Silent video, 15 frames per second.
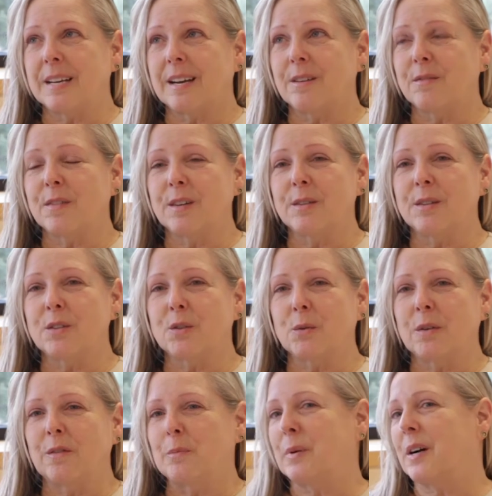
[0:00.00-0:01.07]
I felt this
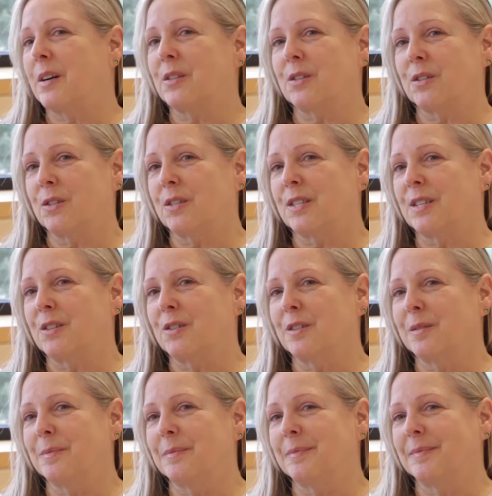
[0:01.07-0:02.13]
sort of imposter
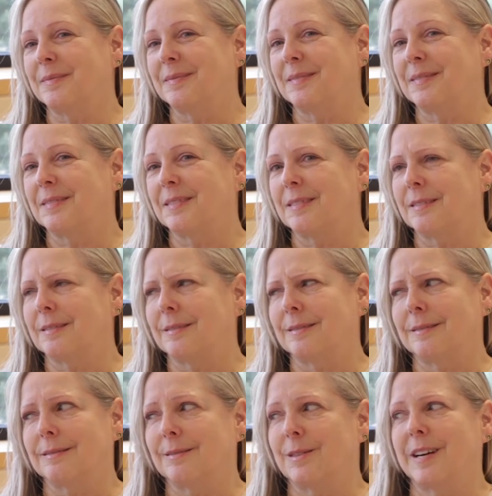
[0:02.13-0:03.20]
syndrome.
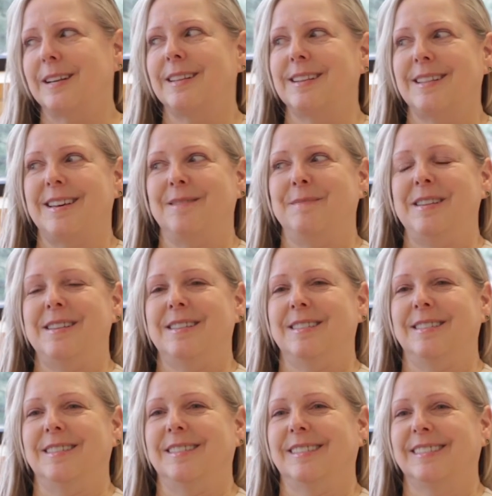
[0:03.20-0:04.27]
Why'd they let me
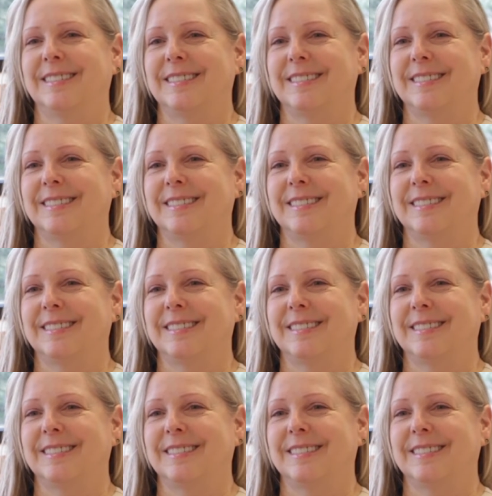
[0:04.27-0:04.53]
in?